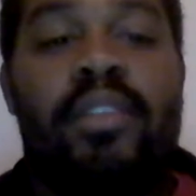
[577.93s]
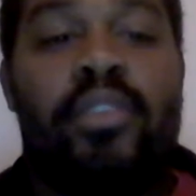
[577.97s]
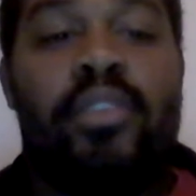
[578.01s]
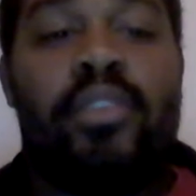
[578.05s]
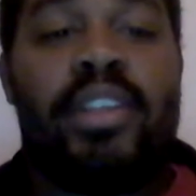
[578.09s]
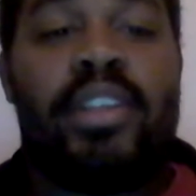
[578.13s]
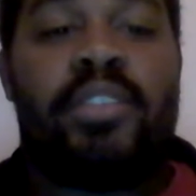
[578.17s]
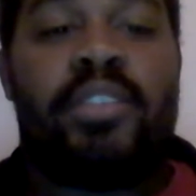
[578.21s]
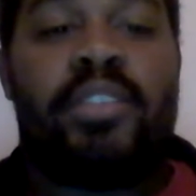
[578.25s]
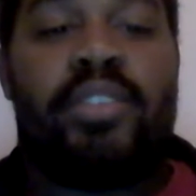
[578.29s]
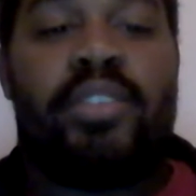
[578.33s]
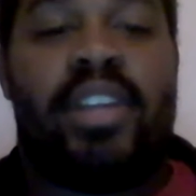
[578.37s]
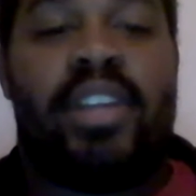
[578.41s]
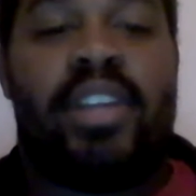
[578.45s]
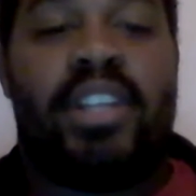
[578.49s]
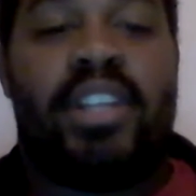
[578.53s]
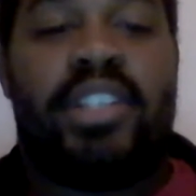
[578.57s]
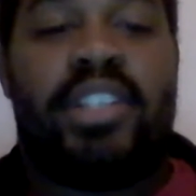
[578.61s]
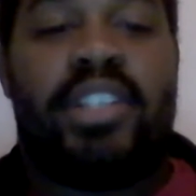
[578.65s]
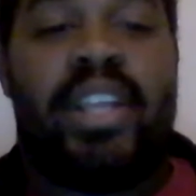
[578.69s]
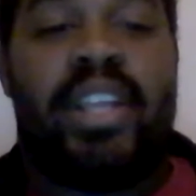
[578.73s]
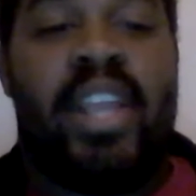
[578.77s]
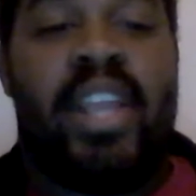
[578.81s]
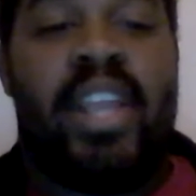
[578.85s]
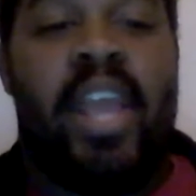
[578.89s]
risk
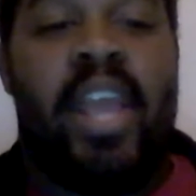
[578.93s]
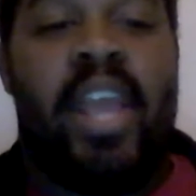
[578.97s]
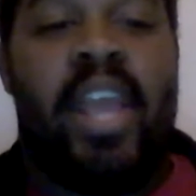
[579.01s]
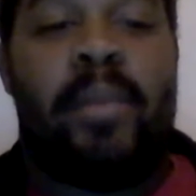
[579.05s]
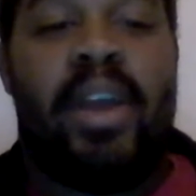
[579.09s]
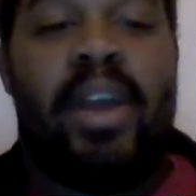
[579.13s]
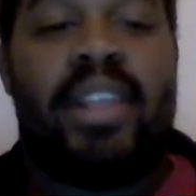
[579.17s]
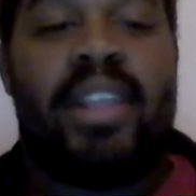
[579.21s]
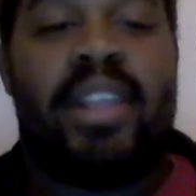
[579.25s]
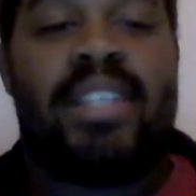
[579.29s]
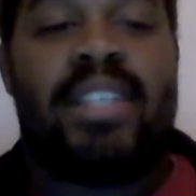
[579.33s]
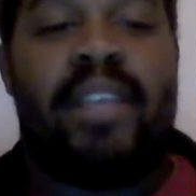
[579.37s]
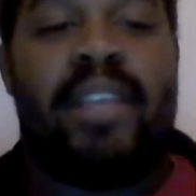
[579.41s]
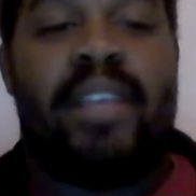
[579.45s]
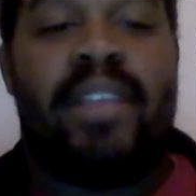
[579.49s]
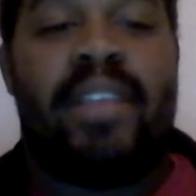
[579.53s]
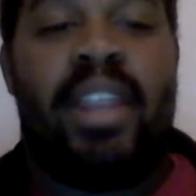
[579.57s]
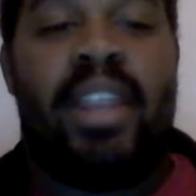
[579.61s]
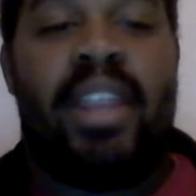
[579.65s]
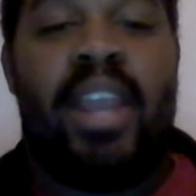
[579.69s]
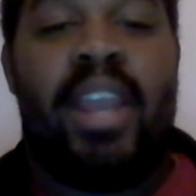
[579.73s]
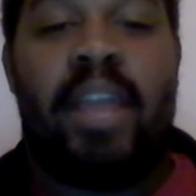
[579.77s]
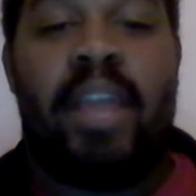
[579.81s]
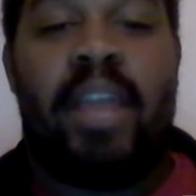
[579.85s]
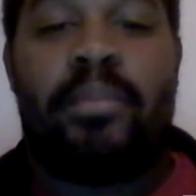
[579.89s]
reduction came out at
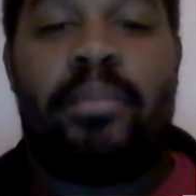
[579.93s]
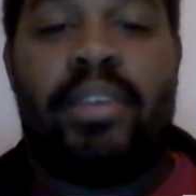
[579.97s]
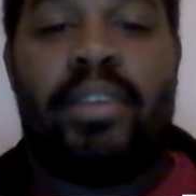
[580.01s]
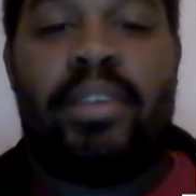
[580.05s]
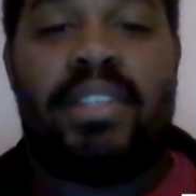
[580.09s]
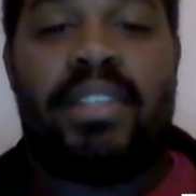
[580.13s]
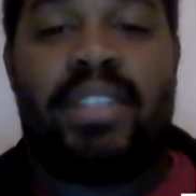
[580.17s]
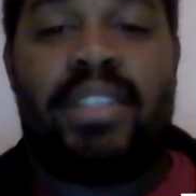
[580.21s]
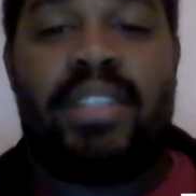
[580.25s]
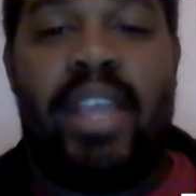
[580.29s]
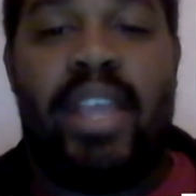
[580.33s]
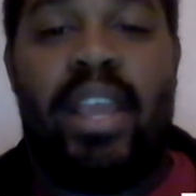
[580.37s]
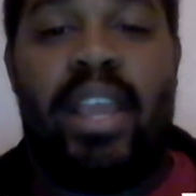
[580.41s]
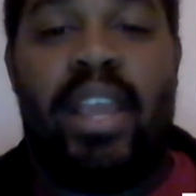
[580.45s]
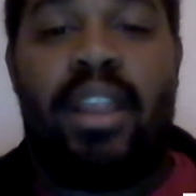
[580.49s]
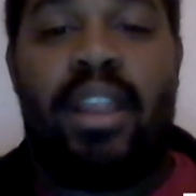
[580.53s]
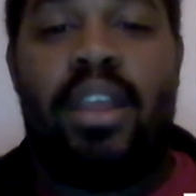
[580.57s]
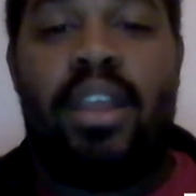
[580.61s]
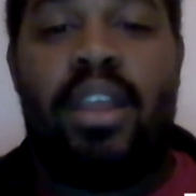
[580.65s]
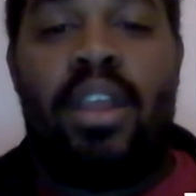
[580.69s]
79%.